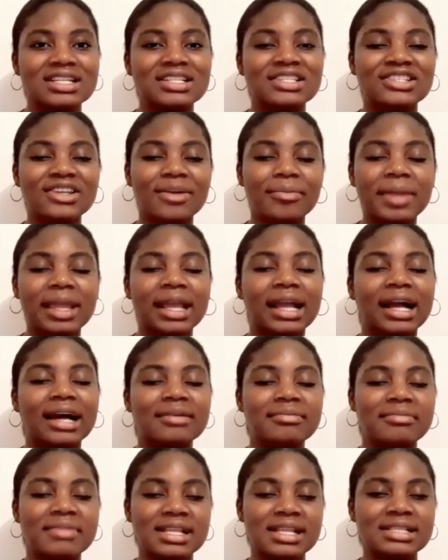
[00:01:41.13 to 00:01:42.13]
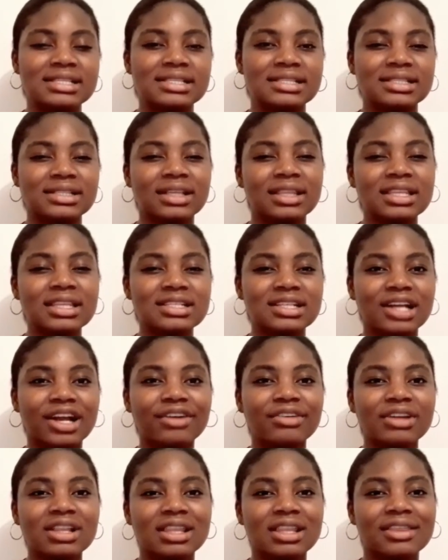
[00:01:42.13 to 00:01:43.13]
Jamaican Myths. So these
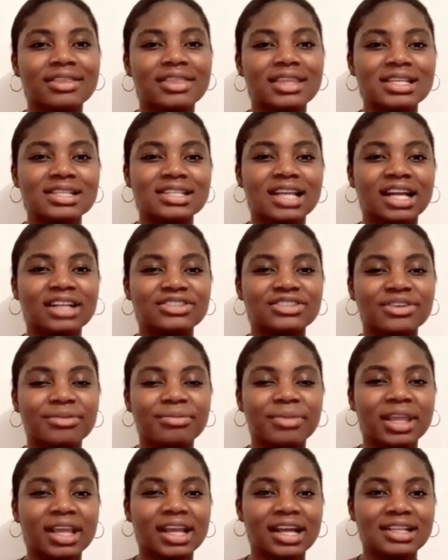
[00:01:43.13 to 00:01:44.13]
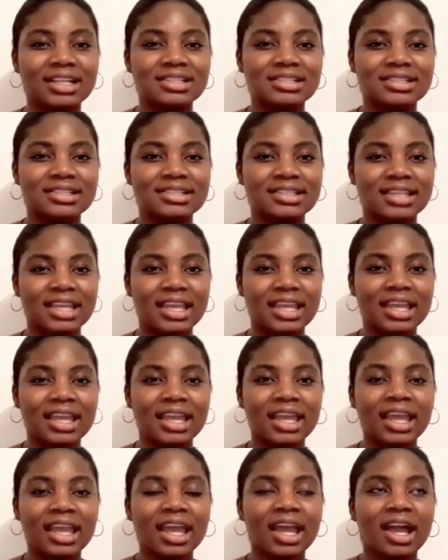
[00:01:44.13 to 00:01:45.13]
are really things that Jamaicans
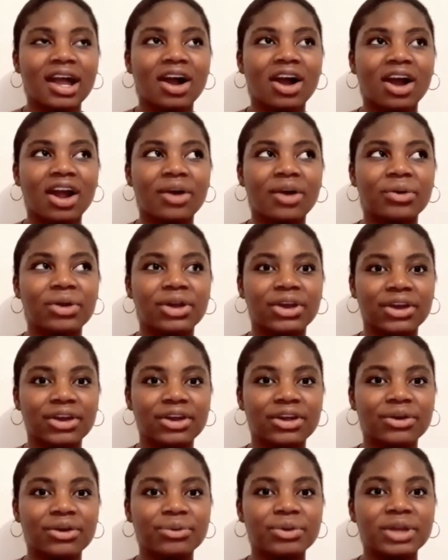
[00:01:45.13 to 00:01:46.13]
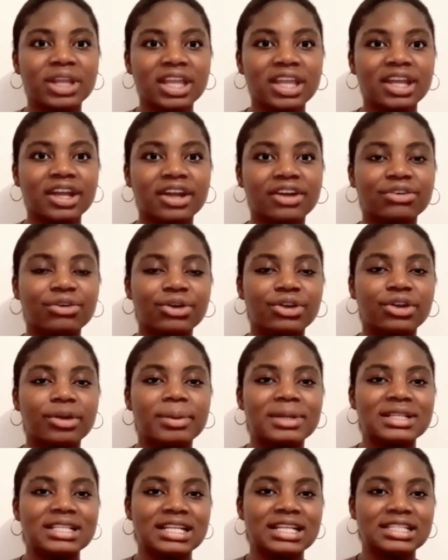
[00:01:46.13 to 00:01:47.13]
say, or we hear growing
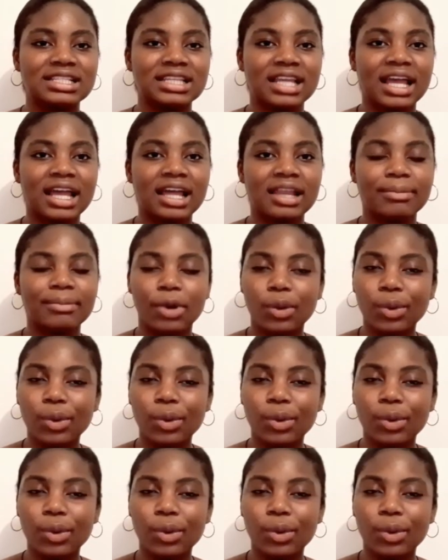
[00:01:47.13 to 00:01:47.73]
up as a child.